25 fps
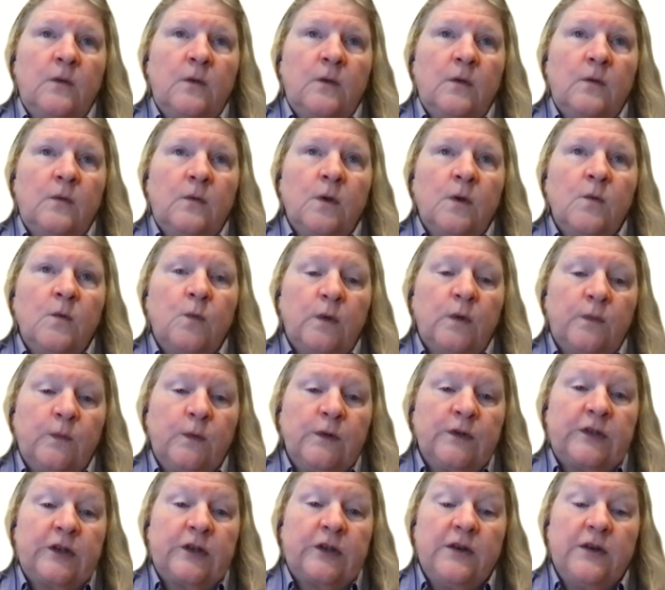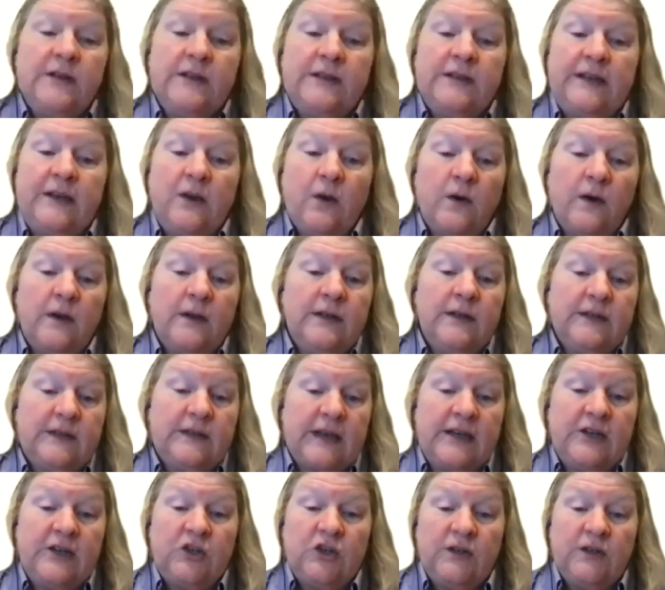we're starting to see
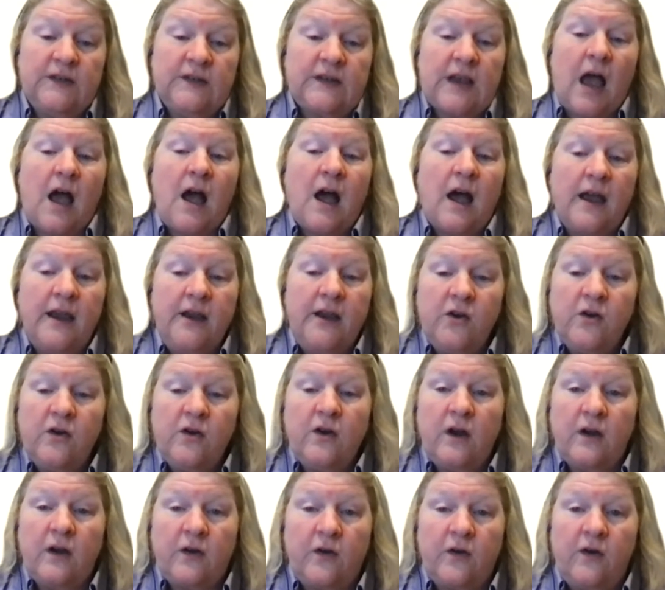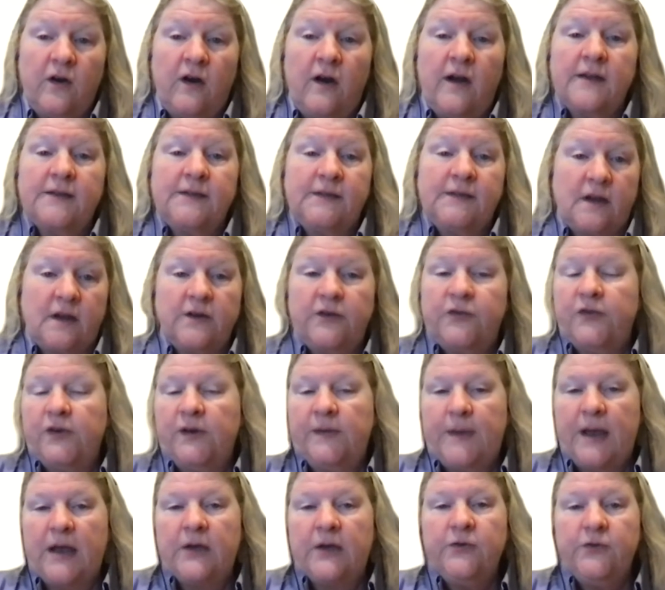organizations hire across country
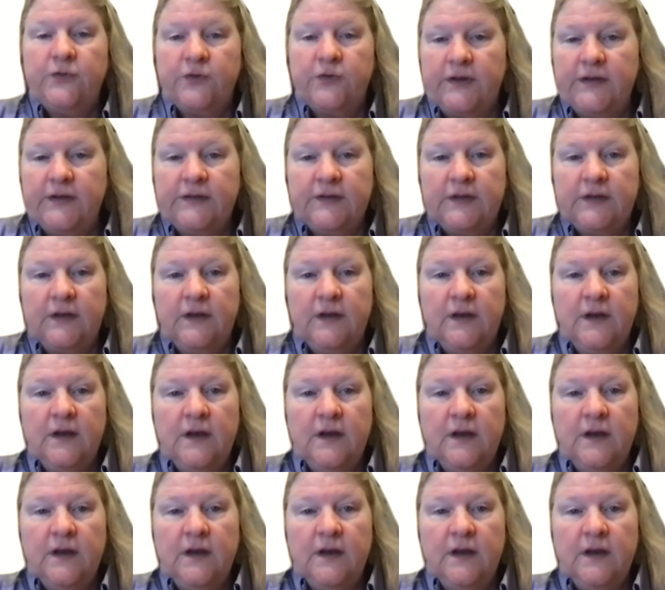boundaries